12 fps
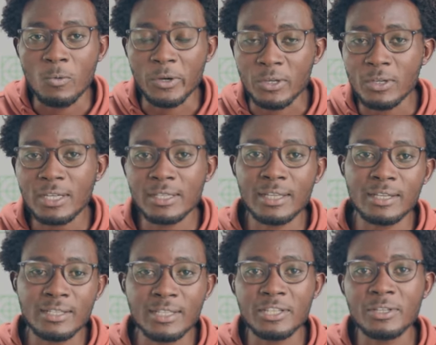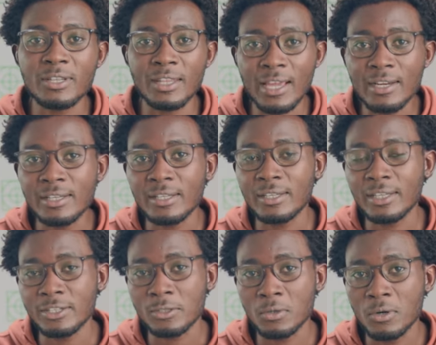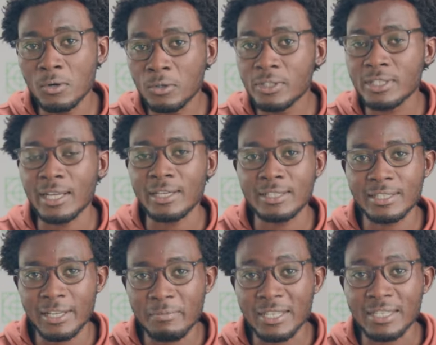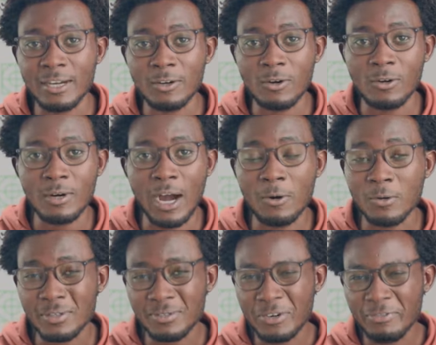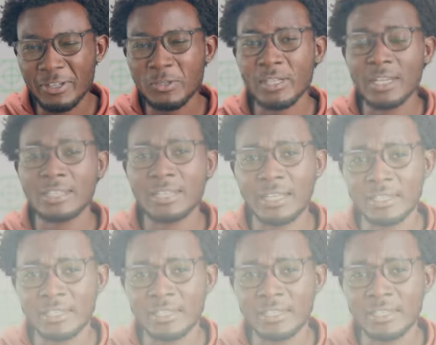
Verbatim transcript: When you look at the decision they did is to lose that semicircle. I would refer to it as